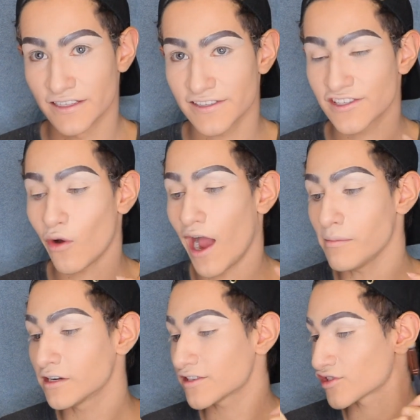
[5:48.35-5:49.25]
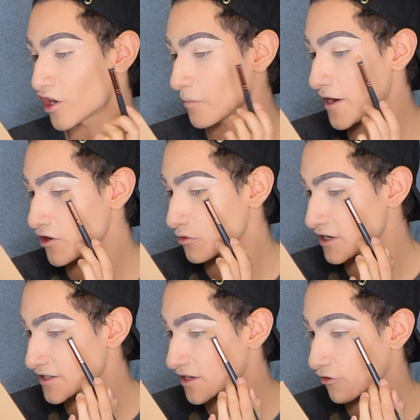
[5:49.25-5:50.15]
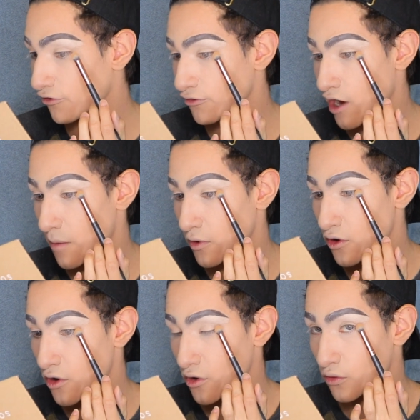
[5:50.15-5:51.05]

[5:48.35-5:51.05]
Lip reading: So I'm gonna start my crease from